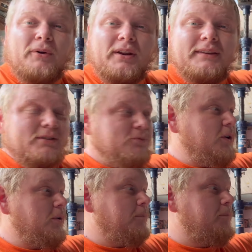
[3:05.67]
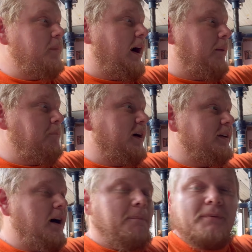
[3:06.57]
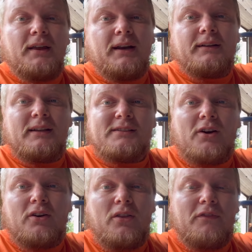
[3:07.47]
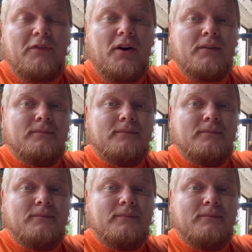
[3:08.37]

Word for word: gonna get this rear one uh, buttoned up and then get started on the front.